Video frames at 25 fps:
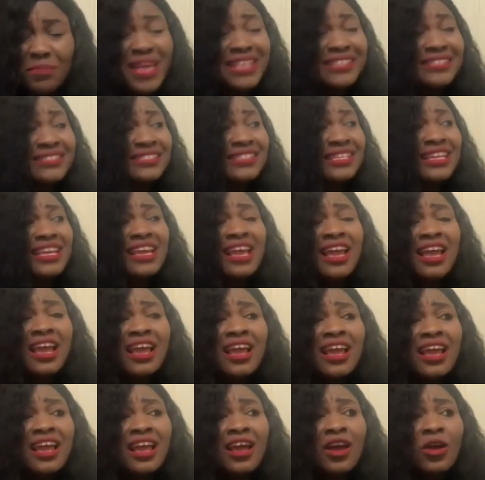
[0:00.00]
Mercy
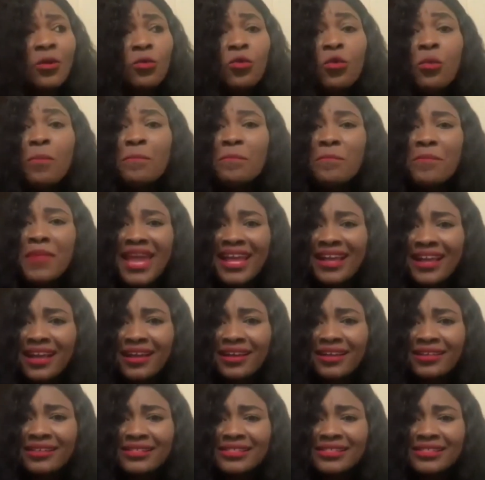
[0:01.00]
will make